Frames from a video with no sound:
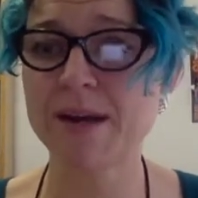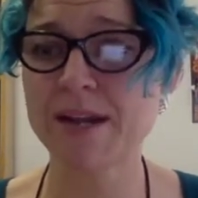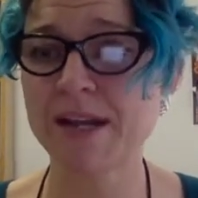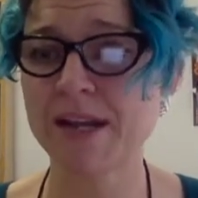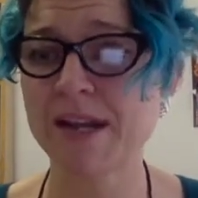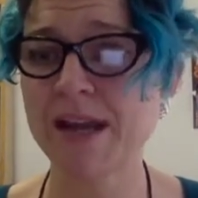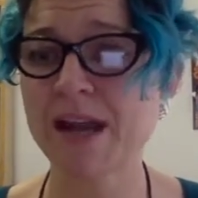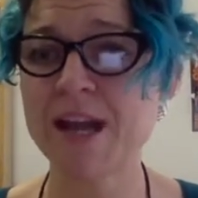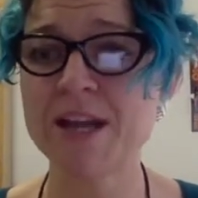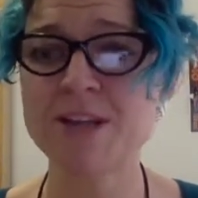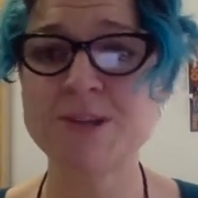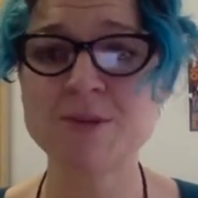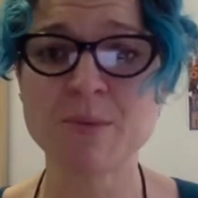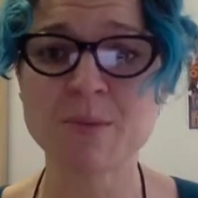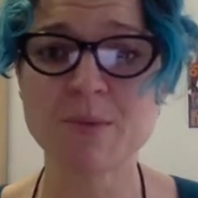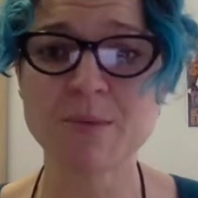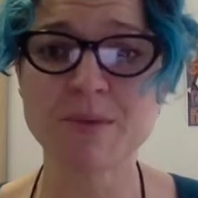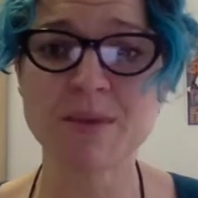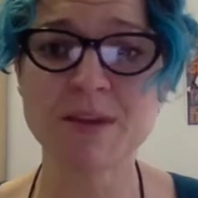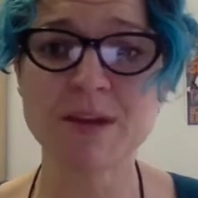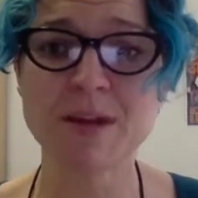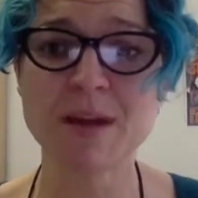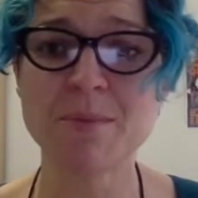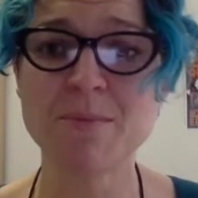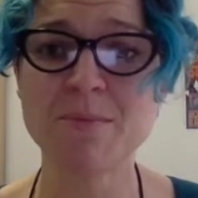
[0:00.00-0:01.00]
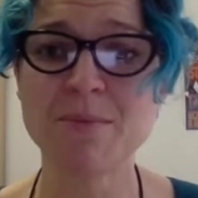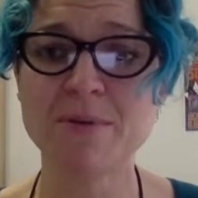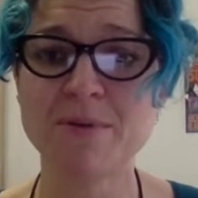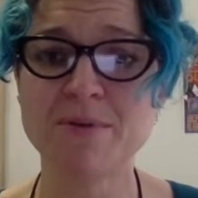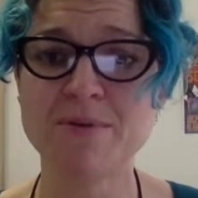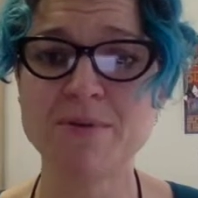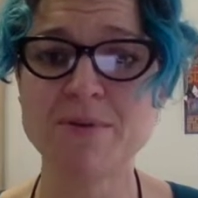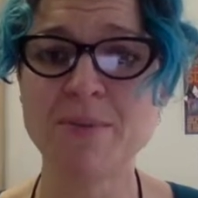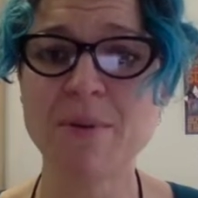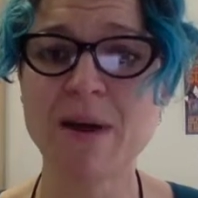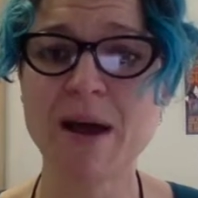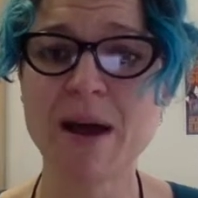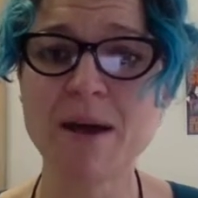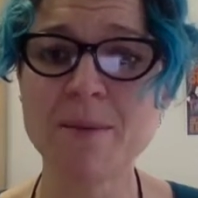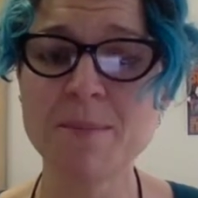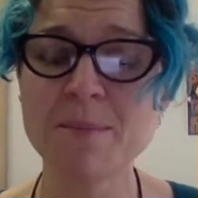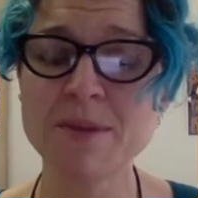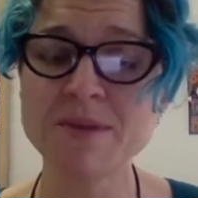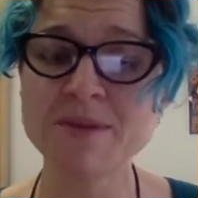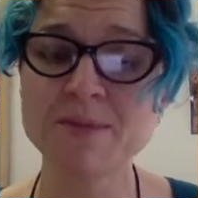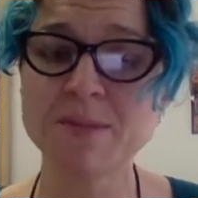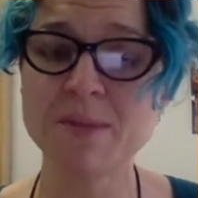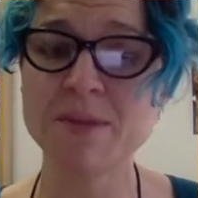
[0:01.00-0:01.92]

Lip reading: engagement with a number of departments